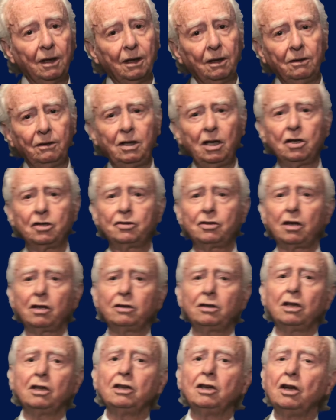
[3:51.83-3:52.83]
The
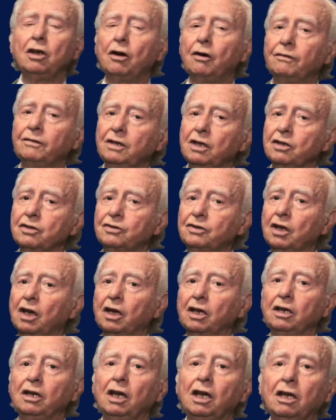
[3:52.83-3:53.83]
strategy of this
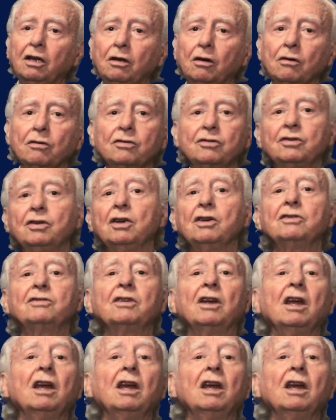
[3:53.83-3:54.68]
technique consists